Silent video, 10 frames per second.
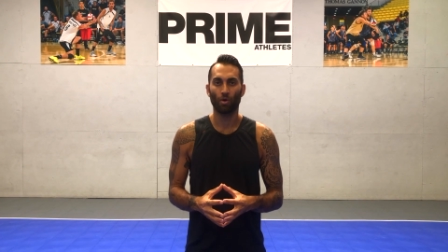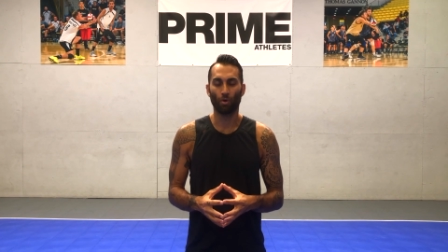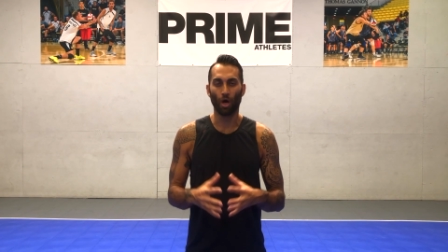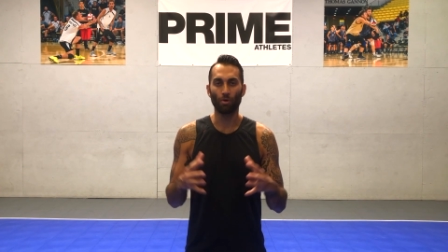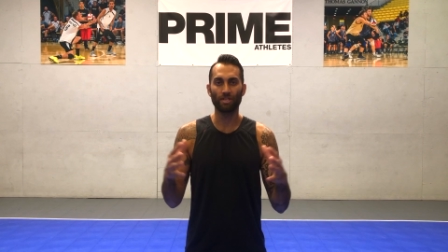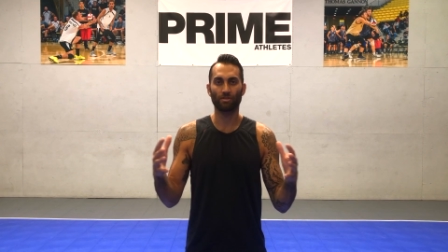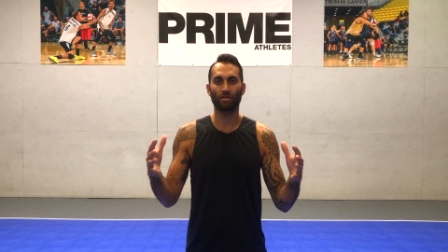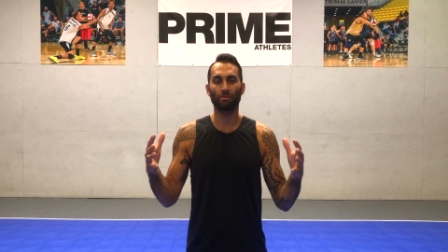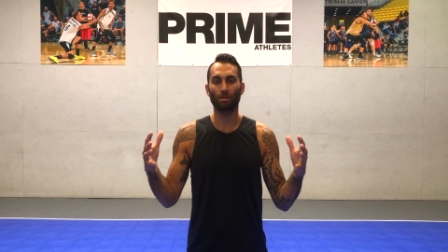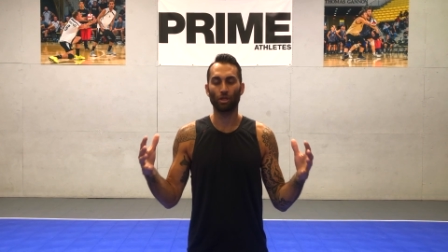we're always
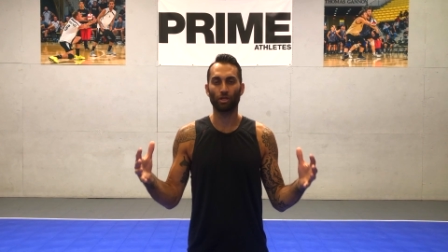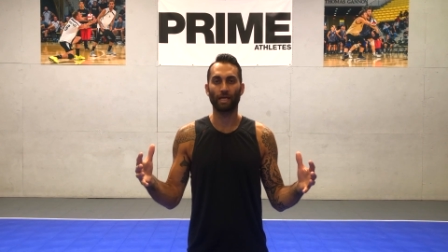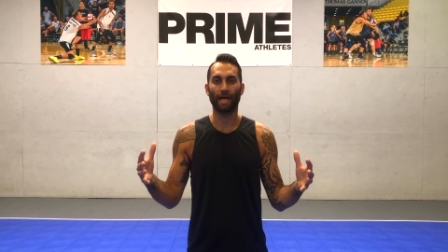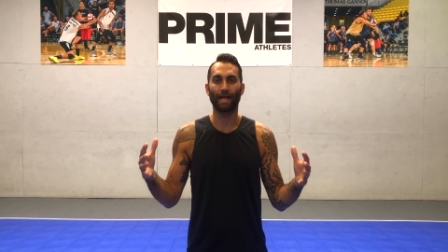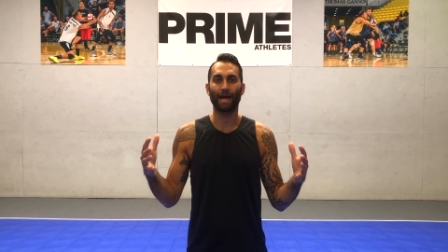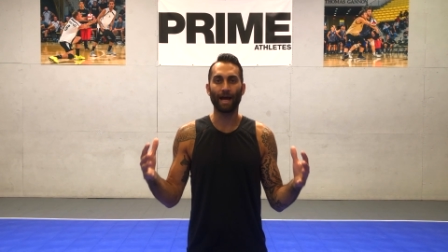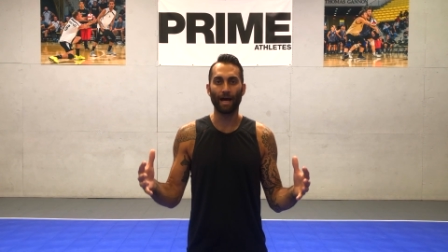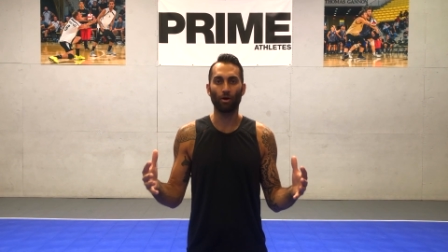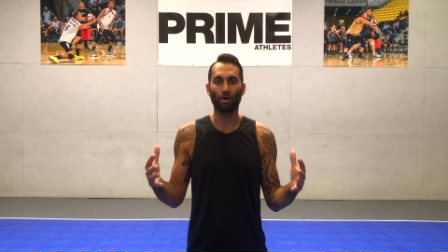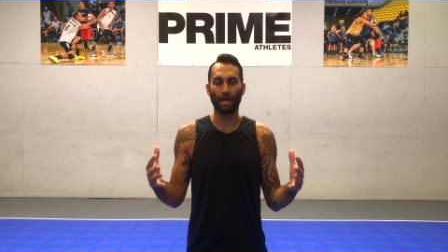going to be looking at
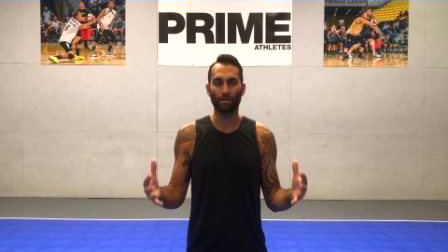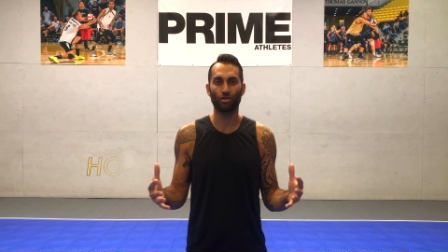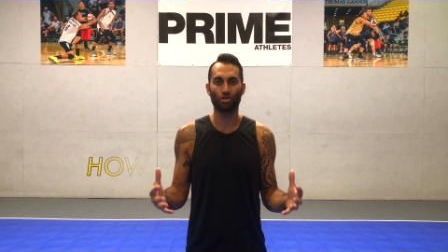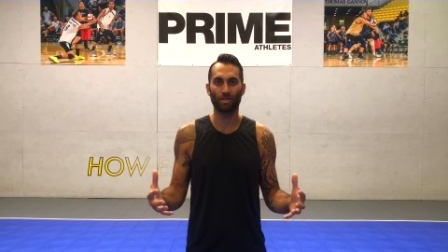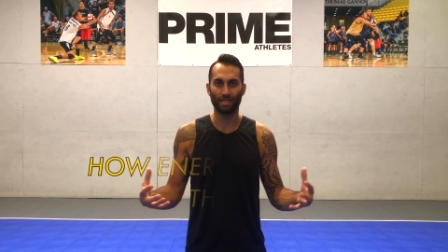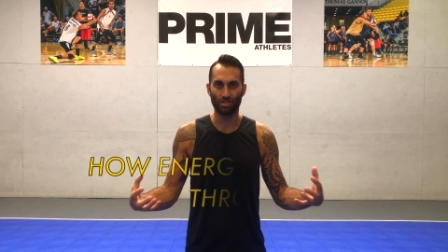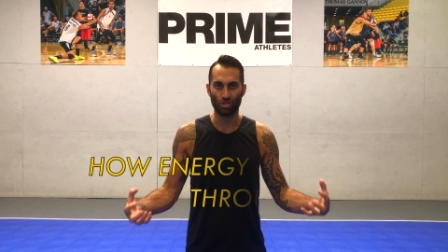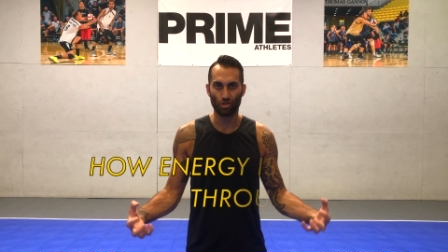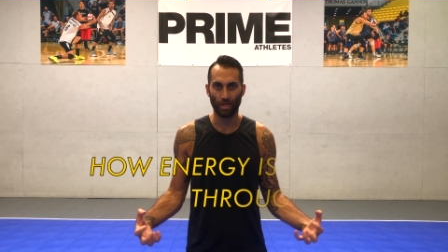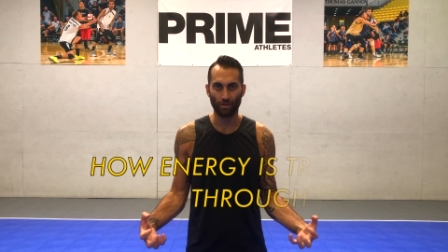how energy is
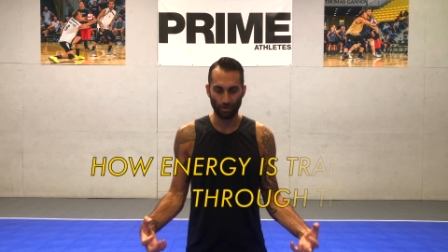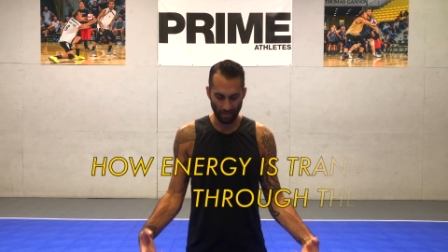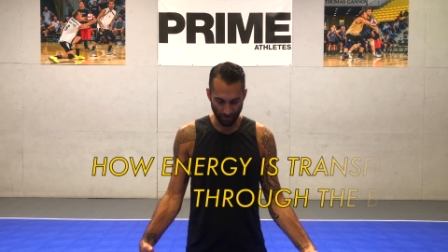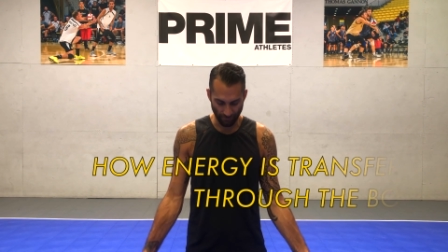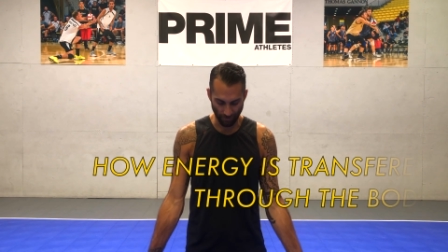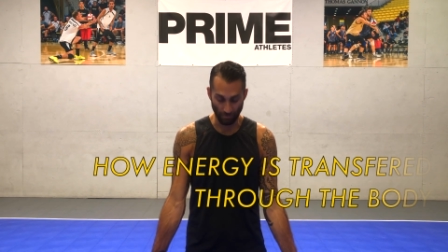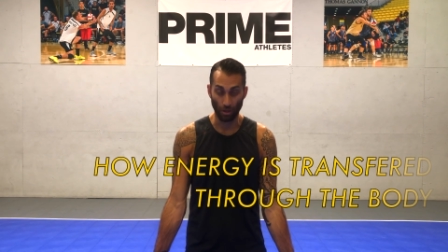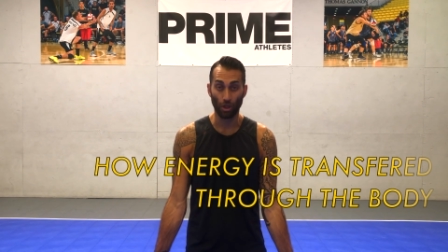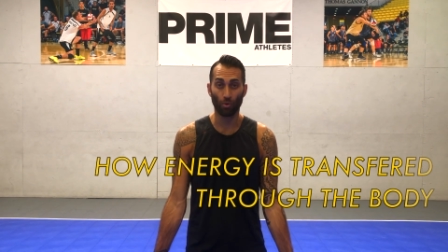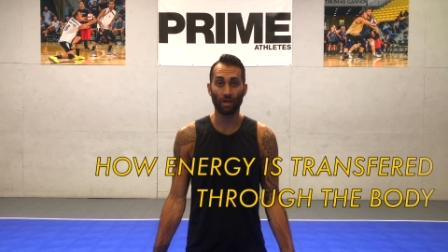generated from
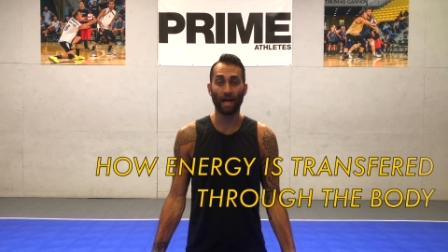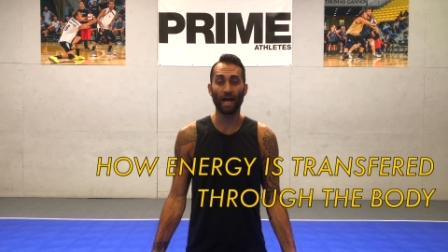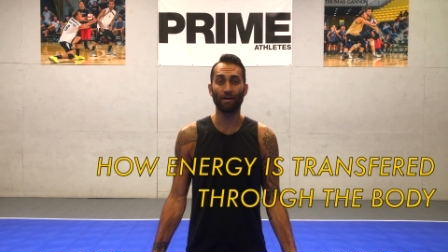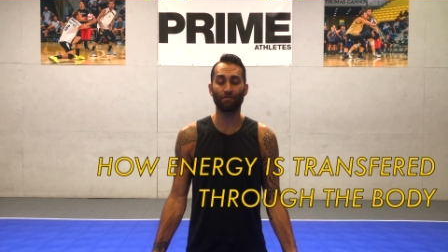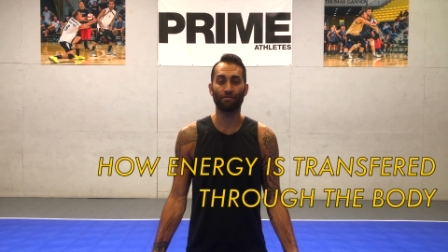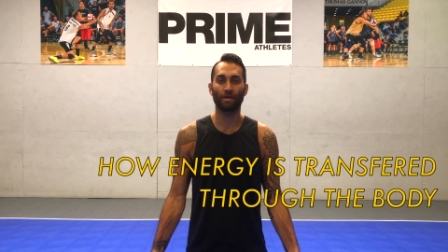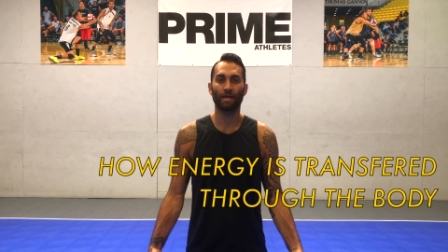the lower half